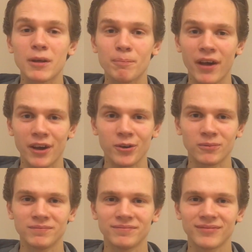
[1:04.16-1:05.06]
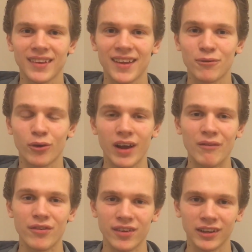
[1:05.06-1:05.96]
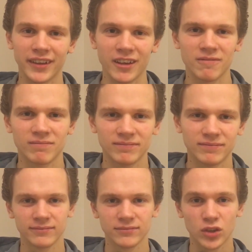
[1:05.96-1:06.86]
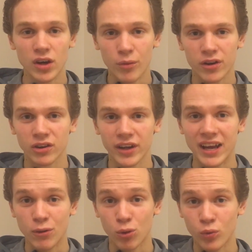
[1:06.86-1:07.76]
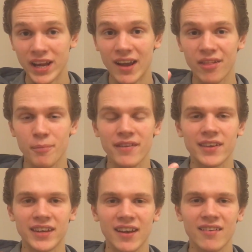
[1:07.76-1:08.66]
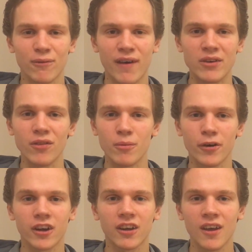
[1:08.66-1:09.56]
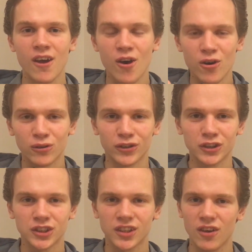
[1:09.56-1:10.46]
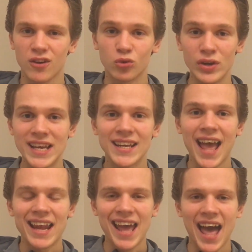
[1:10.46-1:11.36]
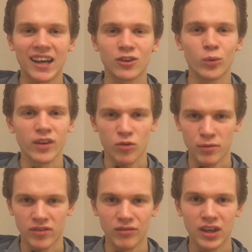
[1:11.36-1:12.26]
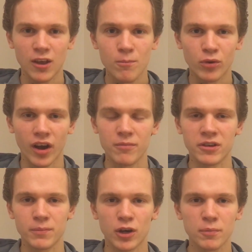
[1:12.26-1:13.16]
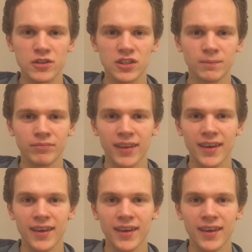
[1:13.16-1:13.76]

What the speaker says: bit better for every single day. Today we're going to look at 3 of the best ideas I found in the book. First, read and act toward a specific primary purpose.